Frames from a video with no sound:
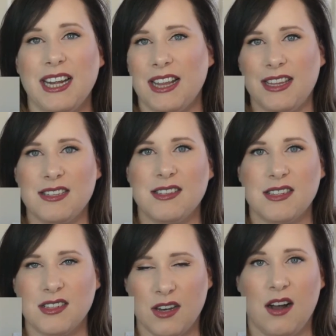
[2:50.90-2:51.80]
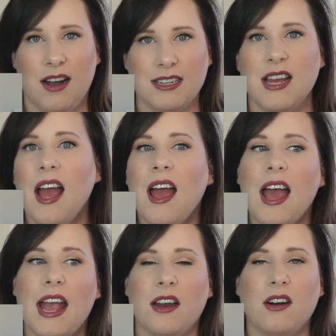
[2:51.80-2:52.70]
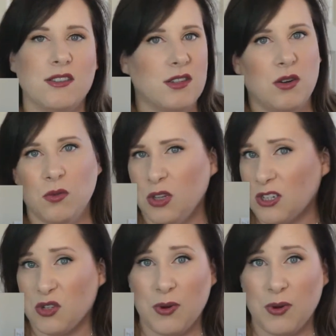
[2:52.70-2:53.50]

and this does not. It also looks